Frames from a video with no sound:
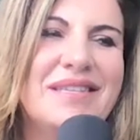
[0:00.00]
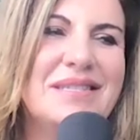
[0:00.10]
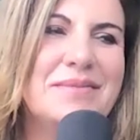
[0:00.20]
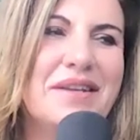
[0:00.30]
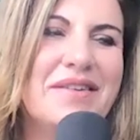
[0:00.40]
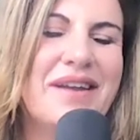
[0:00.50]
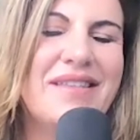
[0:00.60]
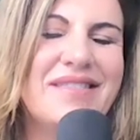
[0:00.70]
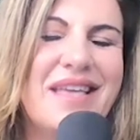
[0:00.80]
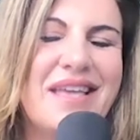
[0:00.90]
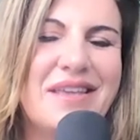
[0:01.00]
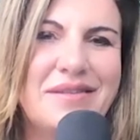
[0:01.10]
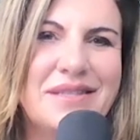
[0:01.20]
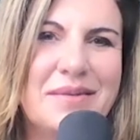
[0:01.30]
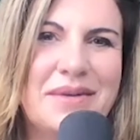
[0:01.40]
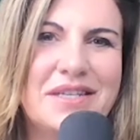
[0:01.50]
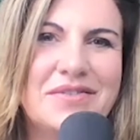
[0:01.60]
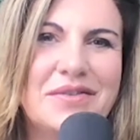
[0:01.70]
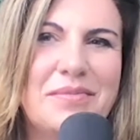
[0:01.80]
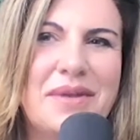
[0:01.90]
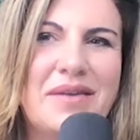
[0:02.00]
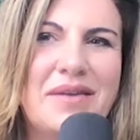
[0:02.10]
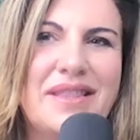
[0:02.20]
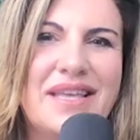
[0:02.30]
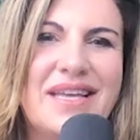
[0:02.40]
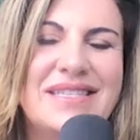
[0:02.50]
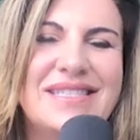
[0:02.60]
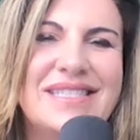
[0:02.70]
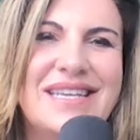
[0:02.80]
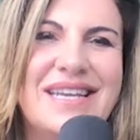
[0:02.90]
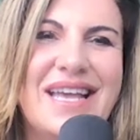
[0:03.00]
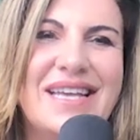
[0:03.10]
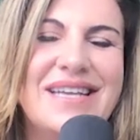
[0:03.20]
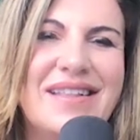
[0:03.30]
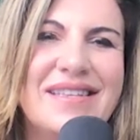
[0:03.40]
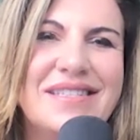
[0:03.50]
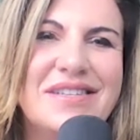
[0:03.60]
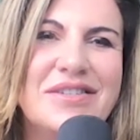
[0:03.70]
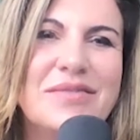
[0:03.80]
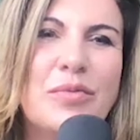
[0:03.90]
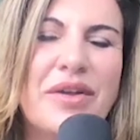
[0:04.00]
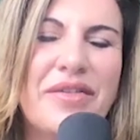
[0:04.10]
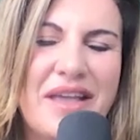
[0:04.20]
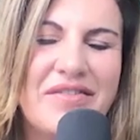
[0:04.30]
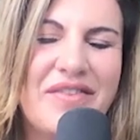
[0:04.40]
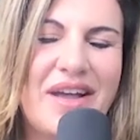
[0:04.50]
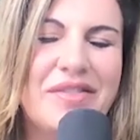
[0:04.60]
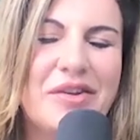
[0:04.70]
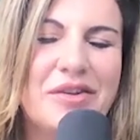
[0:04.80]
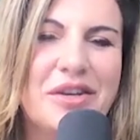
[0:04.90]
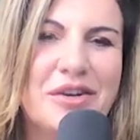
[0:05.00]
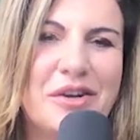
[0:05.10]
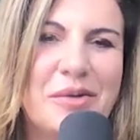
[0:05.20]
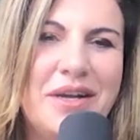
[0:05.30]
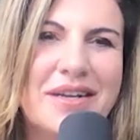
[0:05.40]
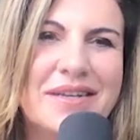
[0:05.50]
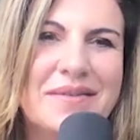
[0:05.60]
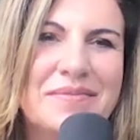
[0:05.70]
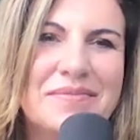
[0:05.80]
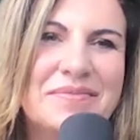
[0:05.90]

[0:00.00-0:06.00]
Well, this has been great. Thank you so much for being with us today. Tell listeners where they can find your new book.